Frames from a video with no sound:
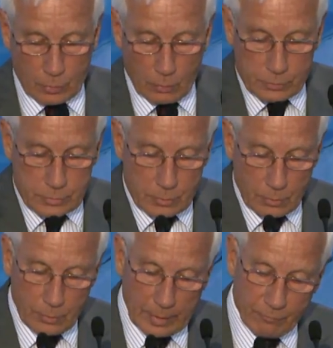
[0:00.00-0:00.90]
also
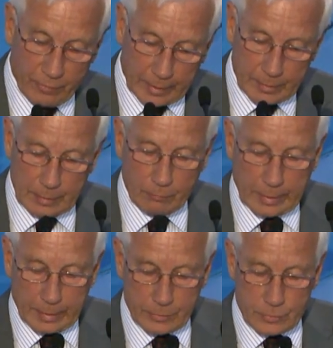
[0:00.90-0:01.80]
affected
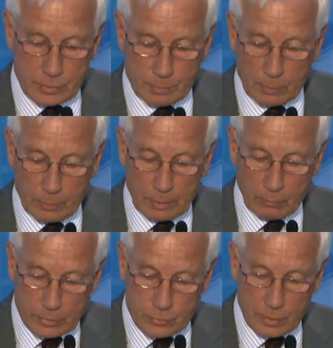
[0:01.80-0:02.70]
relations between
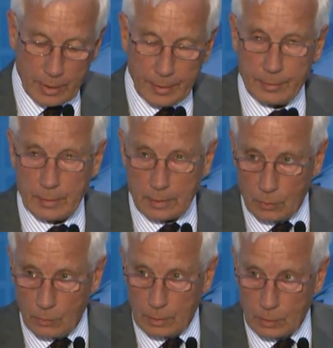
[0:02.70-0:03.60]
Russia and the
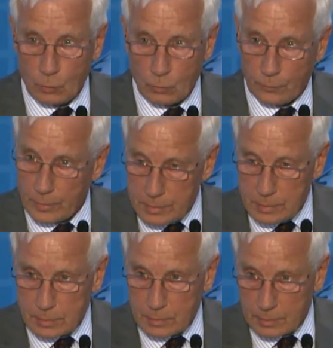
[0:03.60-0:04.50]
EU.
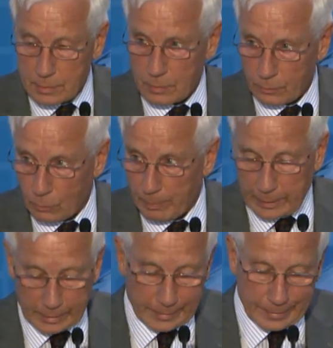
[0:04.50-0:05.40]
This is
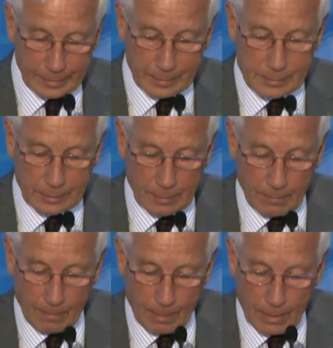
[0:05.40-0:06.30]
automatically linked.
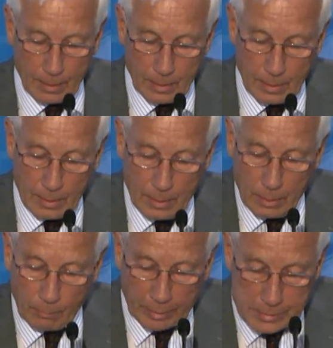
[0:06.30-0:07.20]

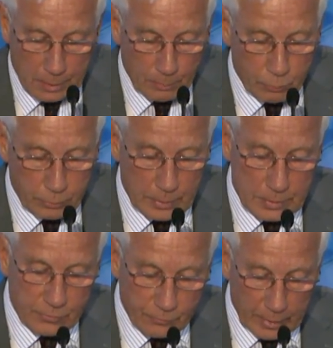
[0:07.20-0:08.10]
President
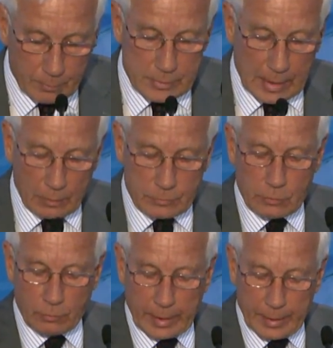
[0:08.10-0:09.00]
Putin's famous
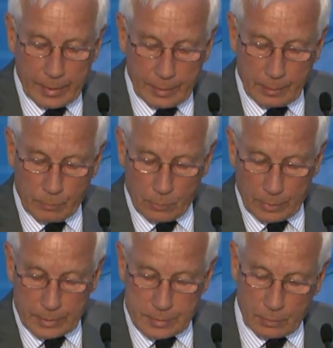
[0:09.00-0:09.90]
outcry at the
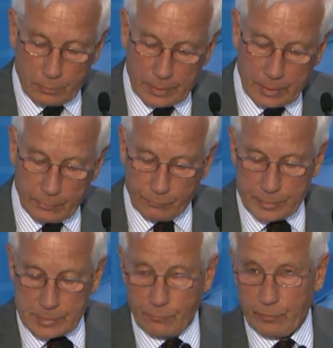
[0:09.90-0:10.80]
Munich Security
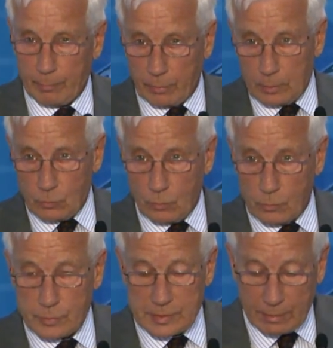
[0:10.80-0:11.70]
Conference in February
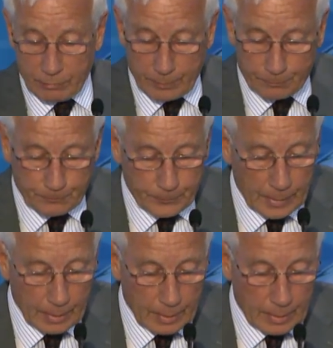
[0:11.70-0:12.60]
2007
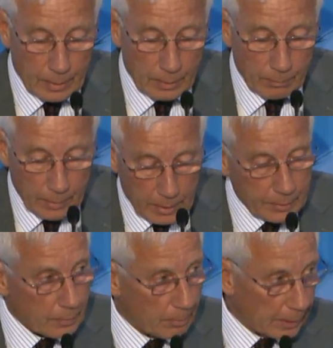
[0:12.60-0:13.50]
marked
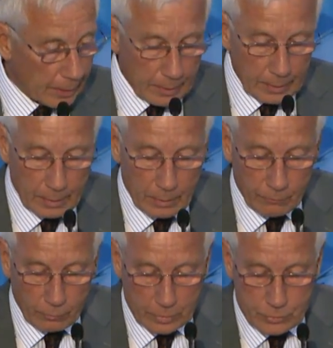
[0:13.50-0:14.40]
the beginning of
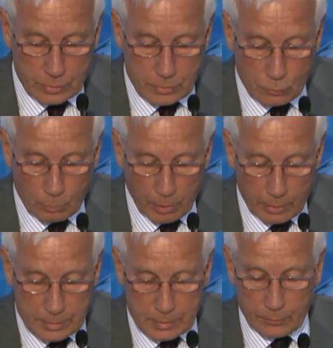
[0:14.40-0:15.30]
Russia's new
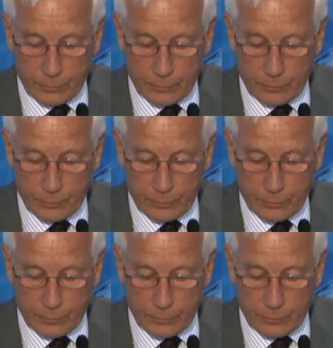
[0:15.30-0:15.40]
policy of